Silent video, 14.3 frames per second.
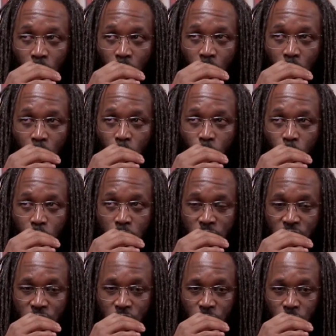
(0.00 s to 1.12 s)
Our
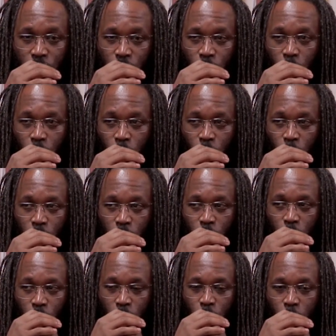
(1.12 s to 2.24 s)
works,
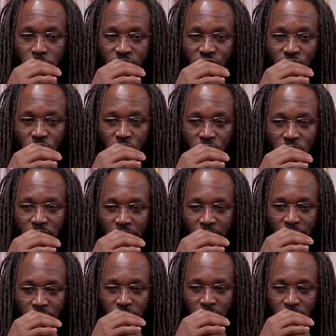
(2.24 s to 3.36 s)
what we should look
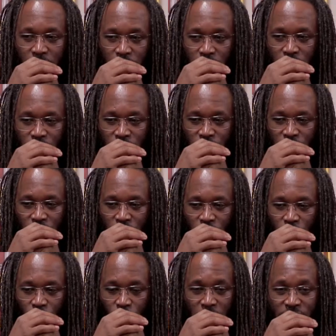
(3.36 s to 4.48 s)
like is
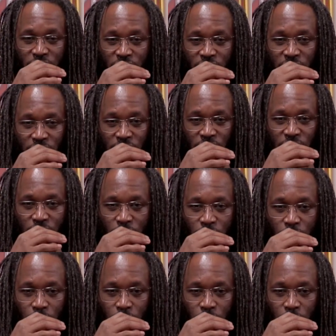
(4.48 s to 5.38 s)
righteousness